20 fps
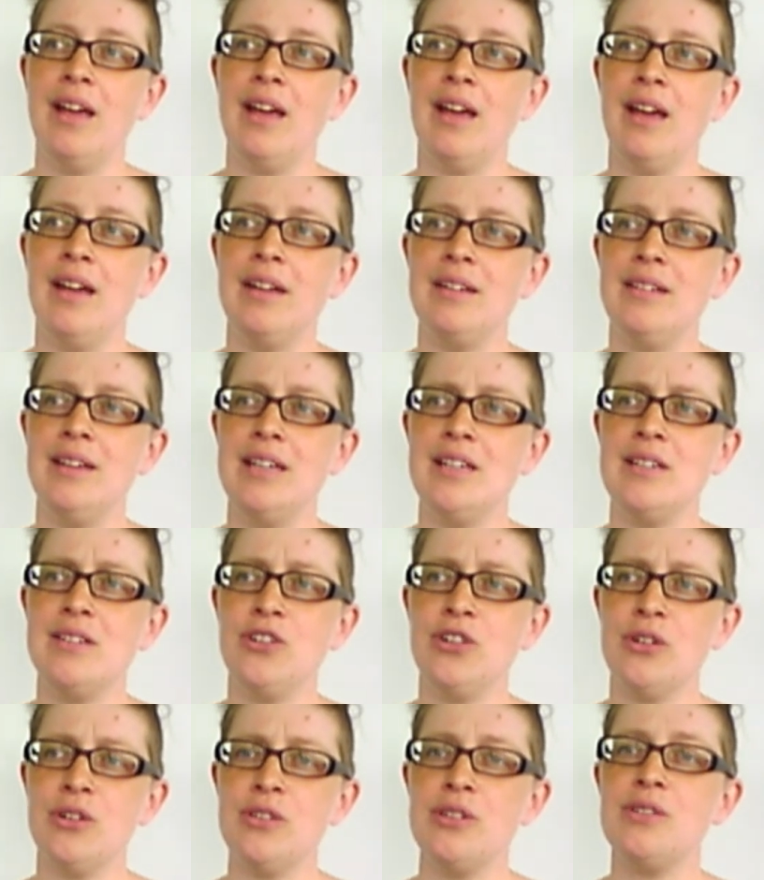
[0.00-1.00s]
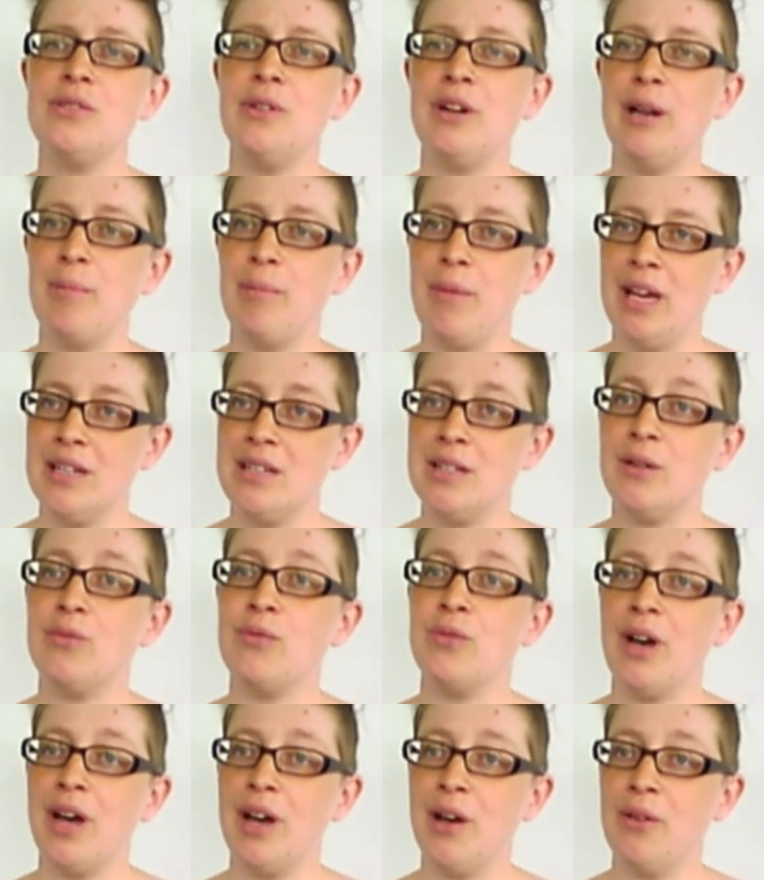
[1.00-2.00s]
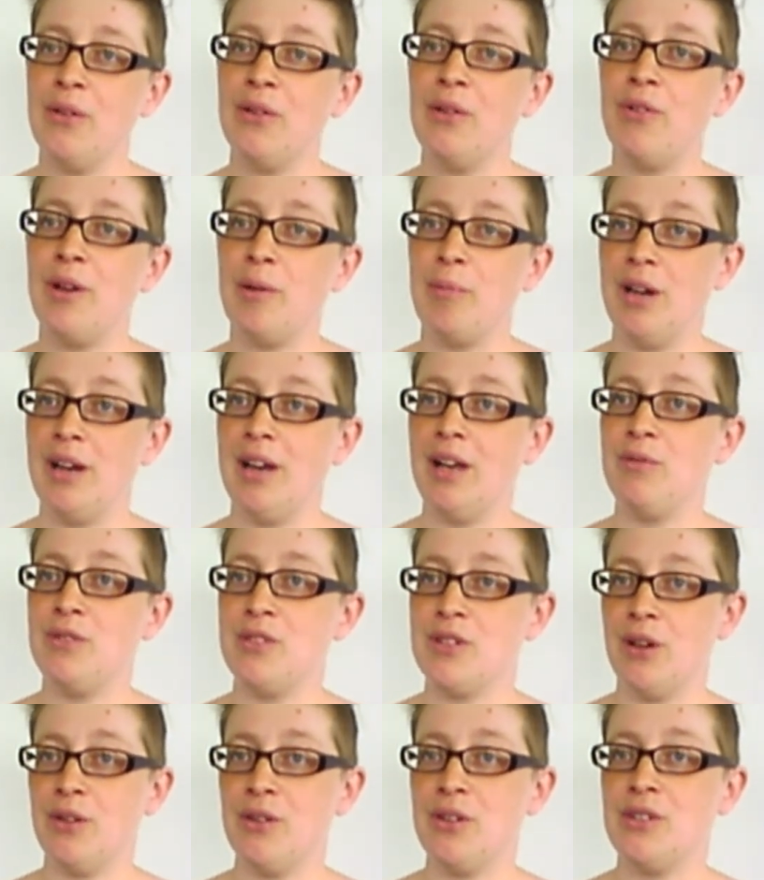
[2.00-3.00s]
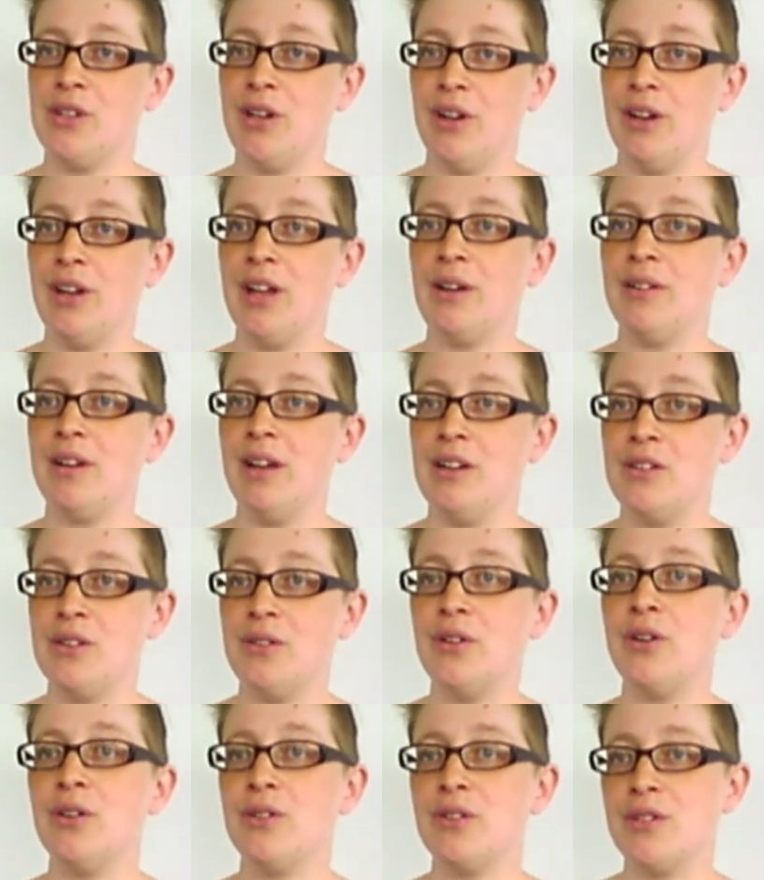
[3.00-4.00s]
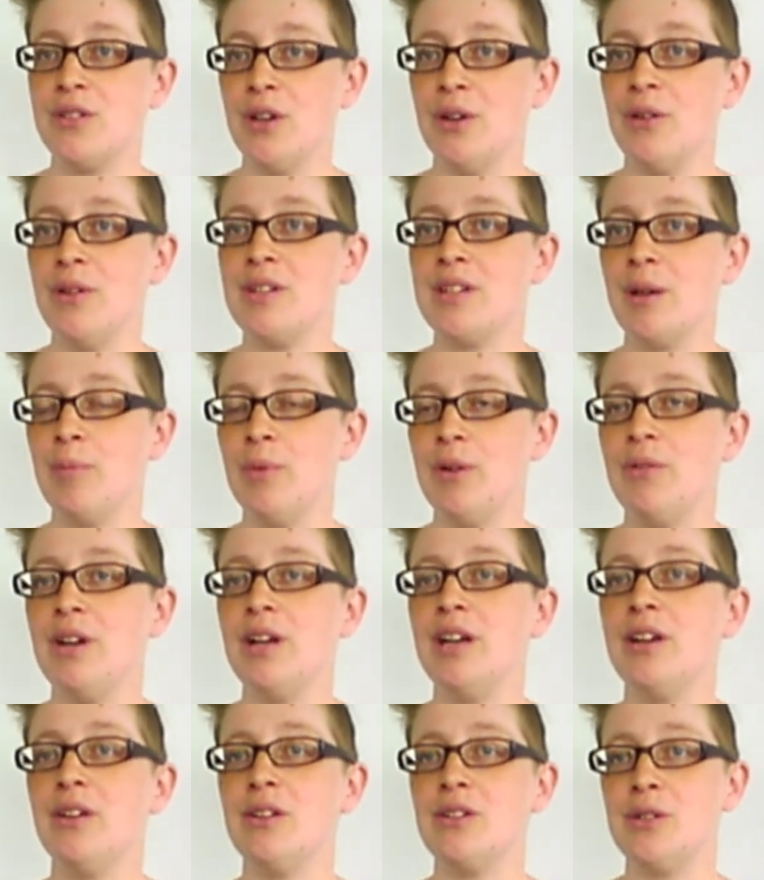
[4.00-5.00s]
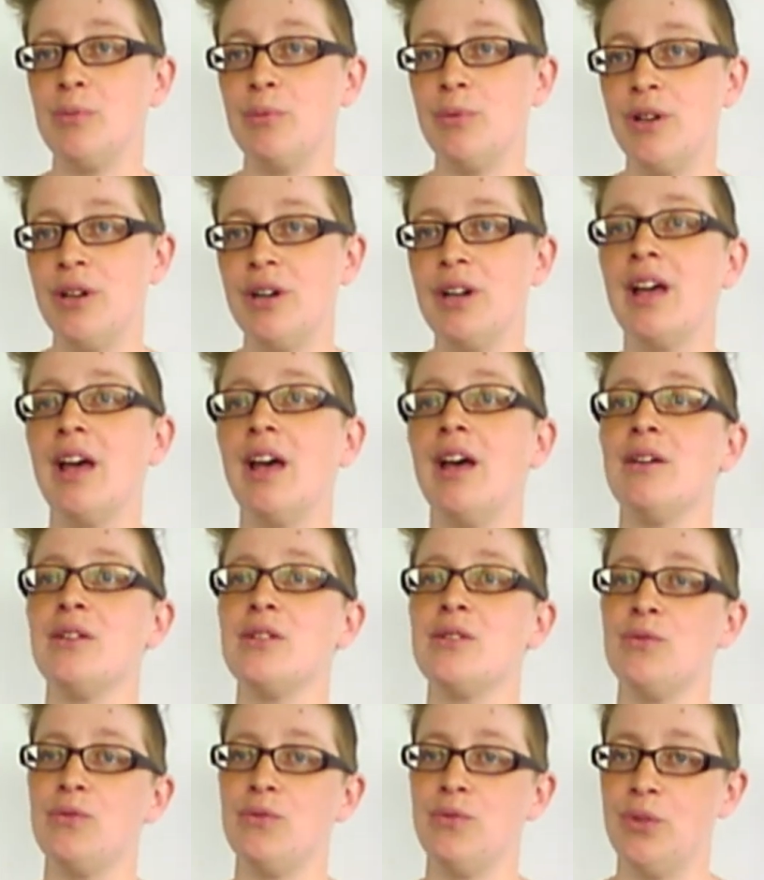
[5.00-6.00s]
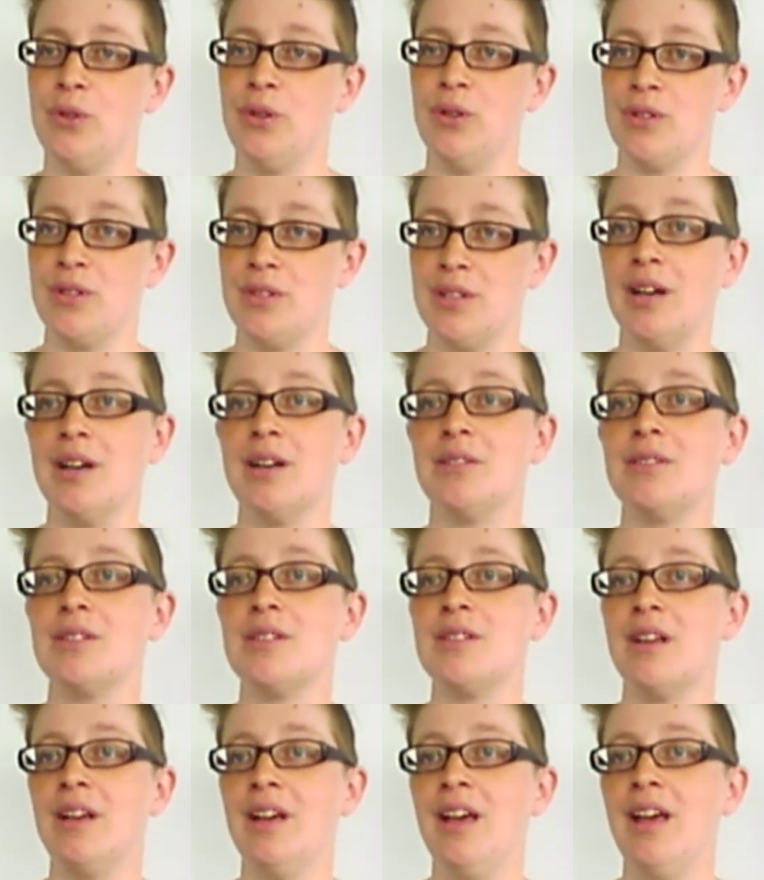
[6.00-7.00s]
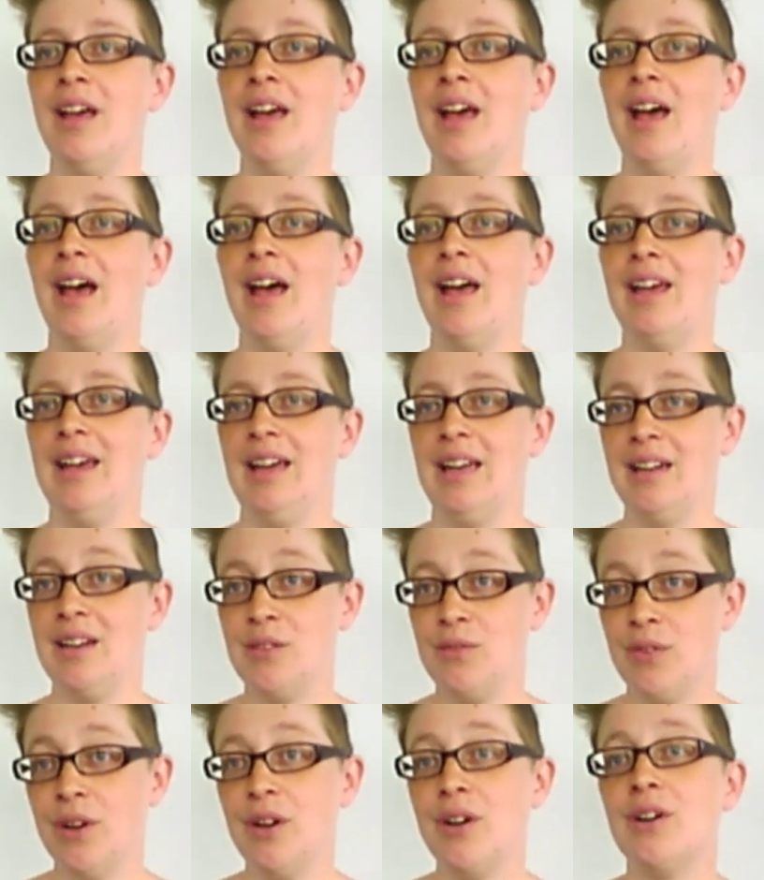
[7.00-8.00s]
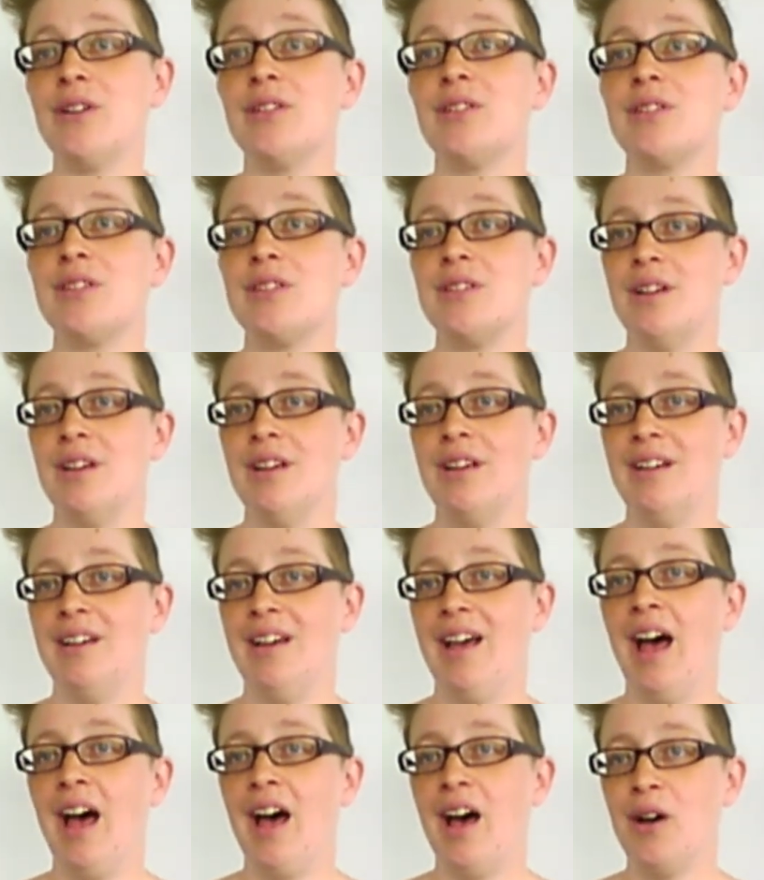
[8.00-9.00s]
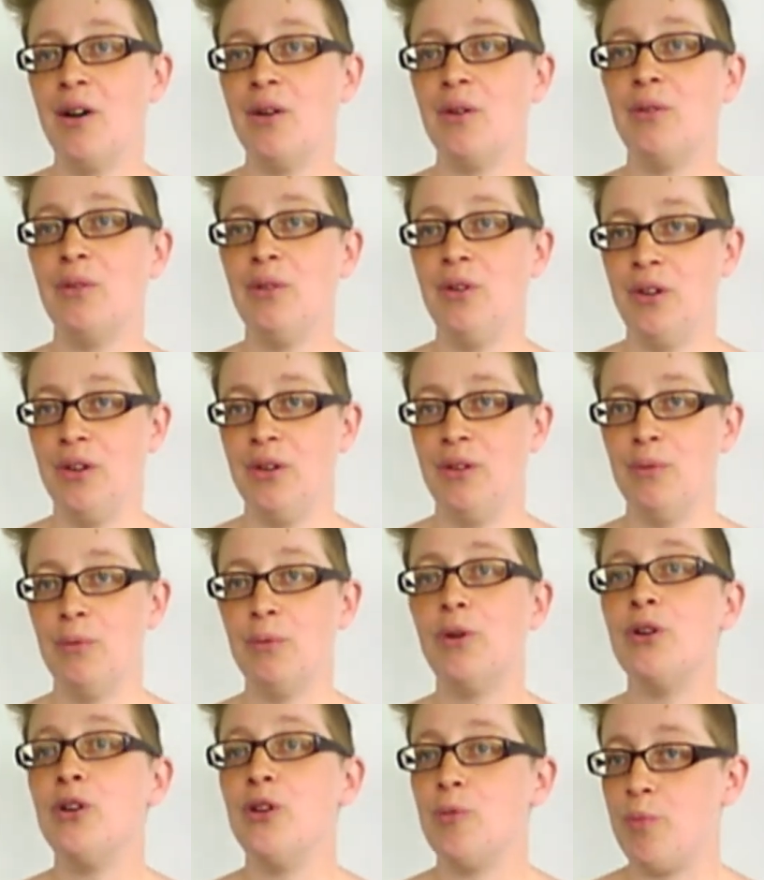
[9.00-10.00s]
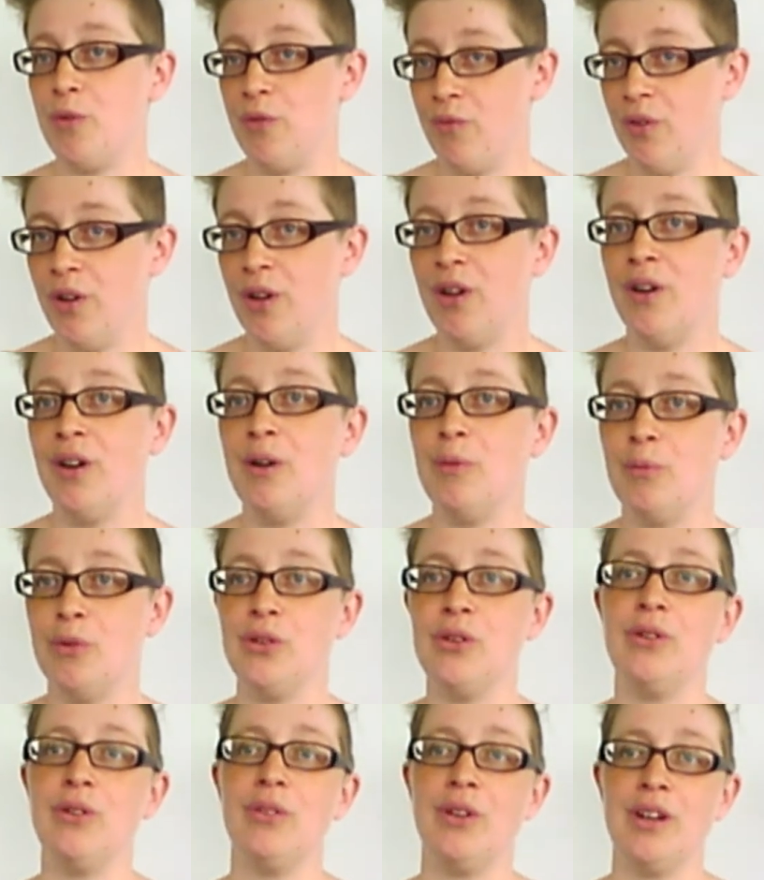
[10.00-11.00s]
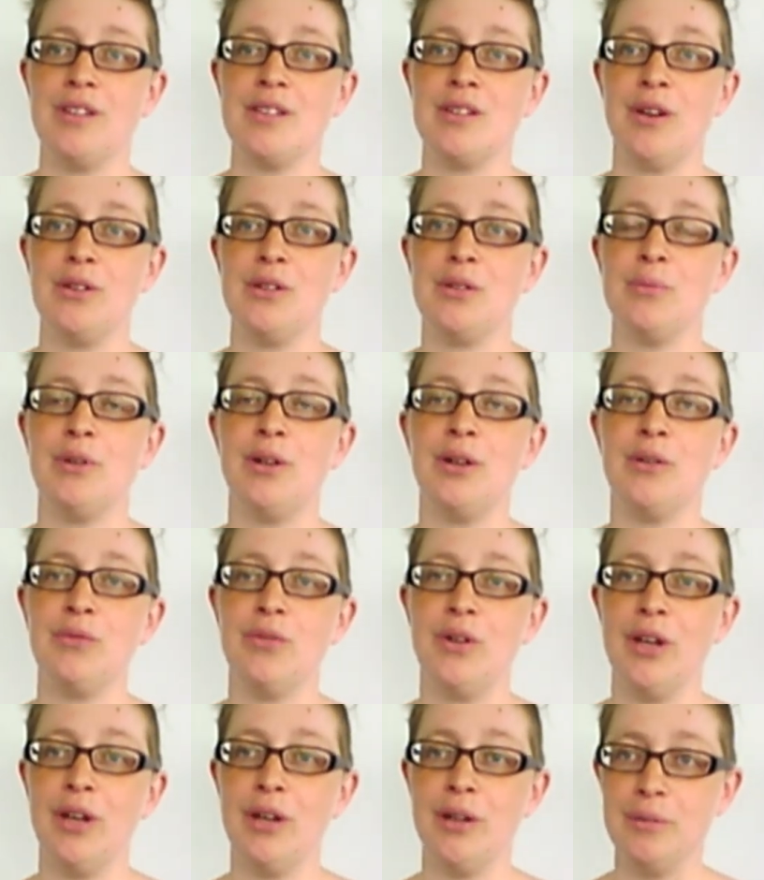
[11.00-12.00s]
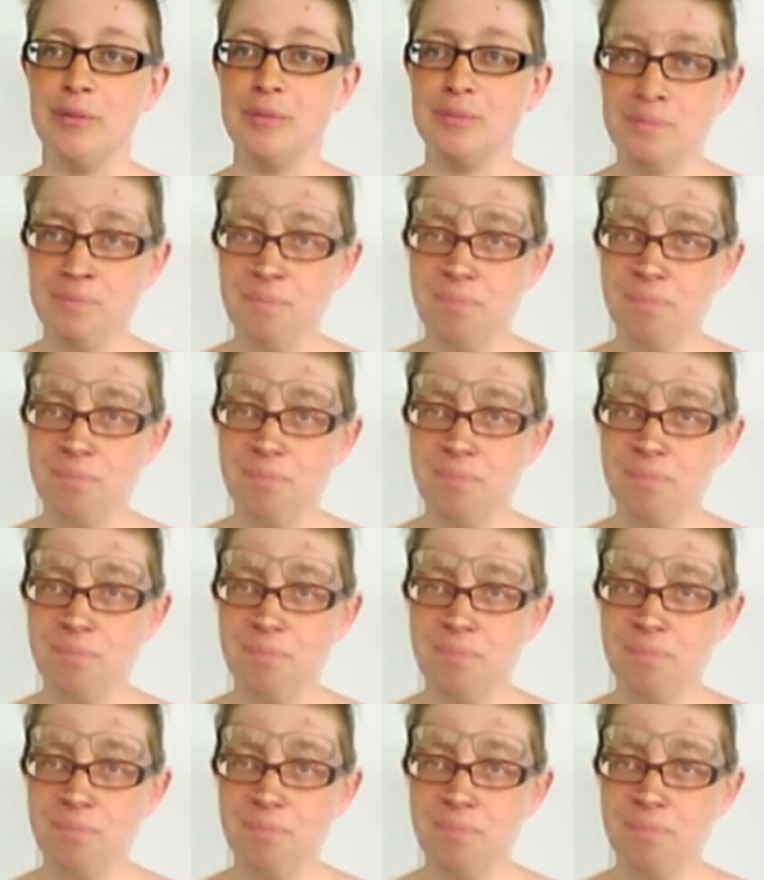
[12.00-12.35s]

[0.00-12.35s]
uh, these choices really matter for how your family life is going to turn out later on. So it can be really good to work out for yourselves in advance how you what you prefer and what you think is going to work for you.